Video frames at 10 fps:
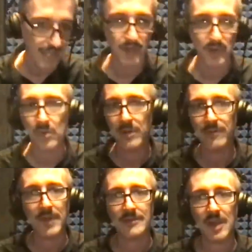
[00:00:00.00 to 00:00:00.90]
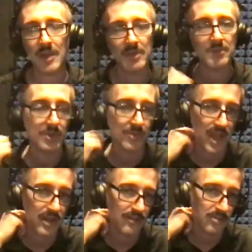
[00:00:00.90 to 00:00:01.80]
And then HornFX helped me with the
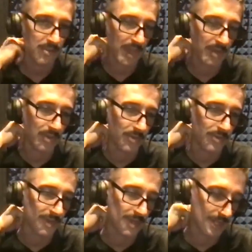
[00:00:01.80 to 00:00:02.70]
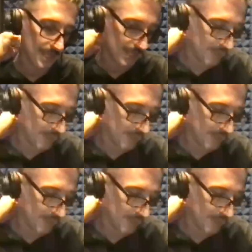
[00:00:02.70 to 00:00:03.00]
routing of the pedals, and